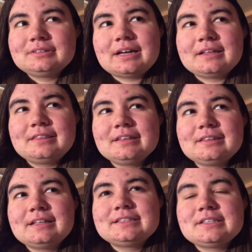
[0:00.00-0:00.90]
I think
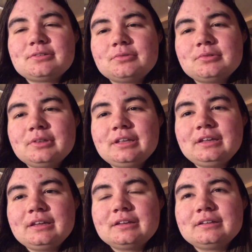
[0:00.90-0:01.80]
that's the
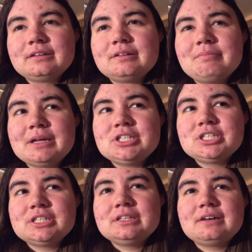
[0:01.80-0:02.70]
only mention